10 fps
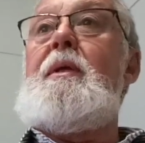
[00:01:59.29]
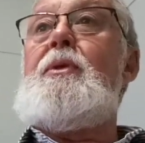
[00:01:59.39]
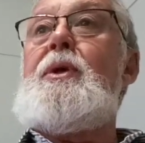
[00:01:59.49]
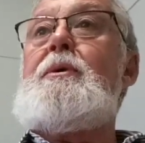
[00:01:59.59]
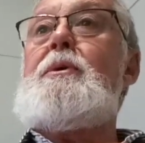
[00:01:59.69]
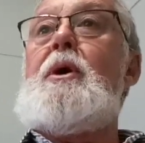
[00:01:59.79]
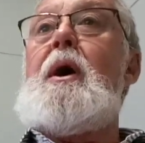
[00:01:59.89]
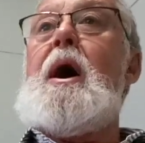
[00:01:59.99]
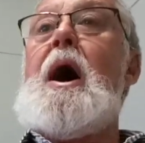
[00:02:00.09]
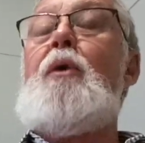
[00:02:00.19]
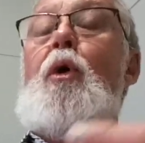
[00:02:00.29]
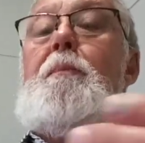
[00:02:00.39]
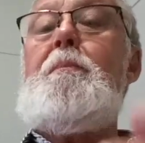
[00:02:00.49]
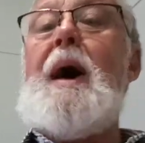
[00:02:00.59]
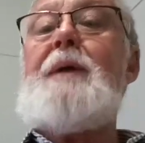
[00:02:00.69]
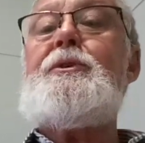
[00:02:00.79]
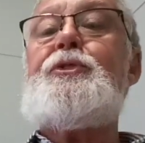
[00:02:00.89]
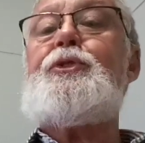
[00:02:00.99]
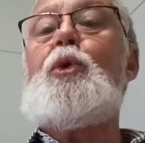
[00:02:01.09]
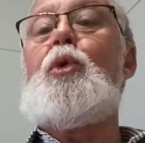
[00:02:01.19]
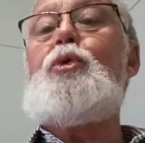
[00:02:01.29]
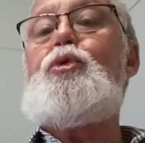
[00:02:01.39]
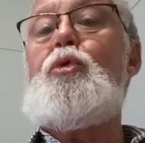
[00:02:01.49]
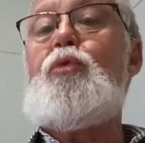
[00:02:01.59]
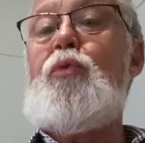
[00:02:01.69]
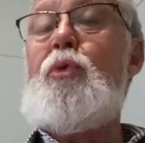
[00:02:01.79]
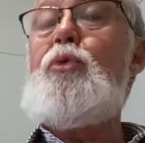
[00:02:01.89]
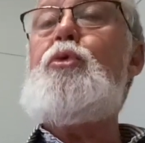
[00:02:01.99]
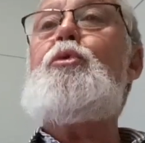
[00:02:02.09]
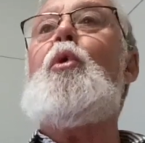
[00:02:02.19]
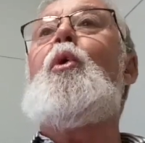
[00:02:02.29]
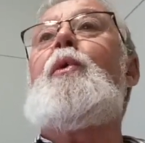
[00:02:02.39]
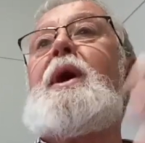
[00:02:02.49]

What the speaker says: that are on Manus or Nauru or are